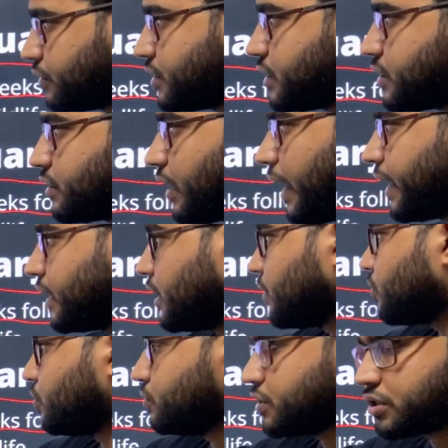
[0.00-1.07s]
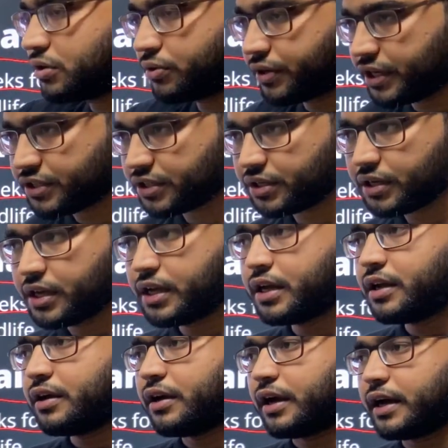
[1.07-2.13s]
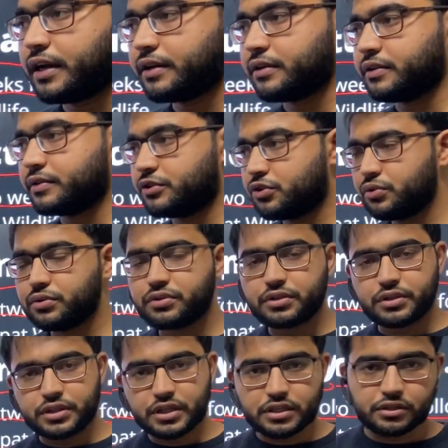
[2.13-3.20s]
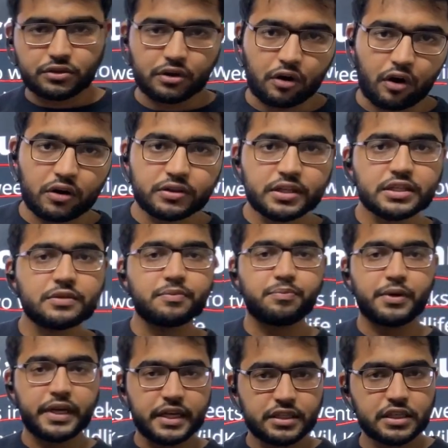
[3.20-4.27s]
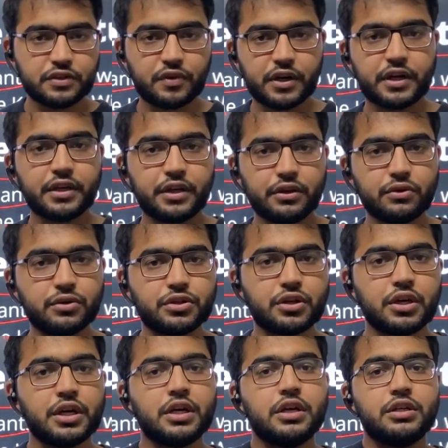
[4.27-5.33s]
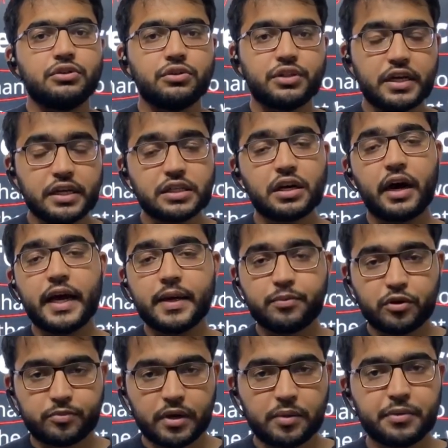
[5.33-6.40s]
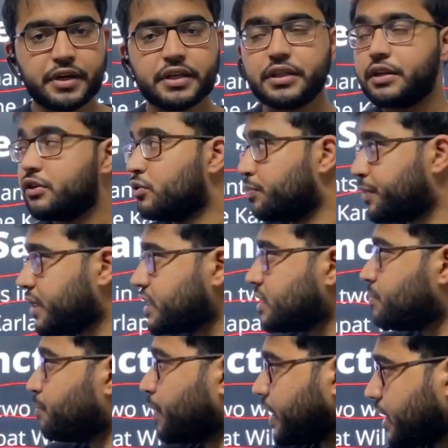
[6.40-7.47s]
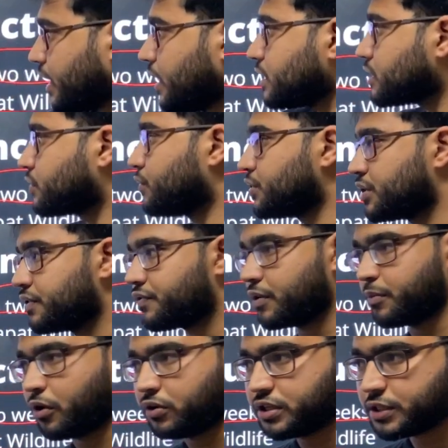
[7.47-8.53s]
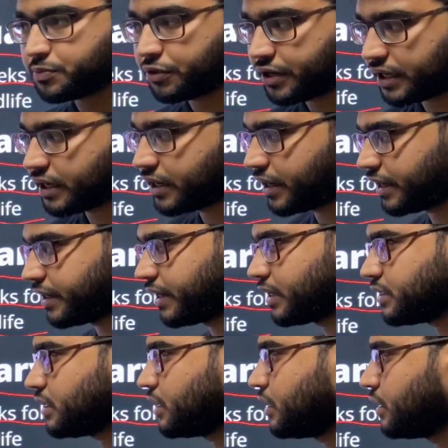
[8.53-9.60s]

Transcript: Just write down all this location, and so this, all these places were in news. So there is high probability that UPSC may ask question from all these protected areas.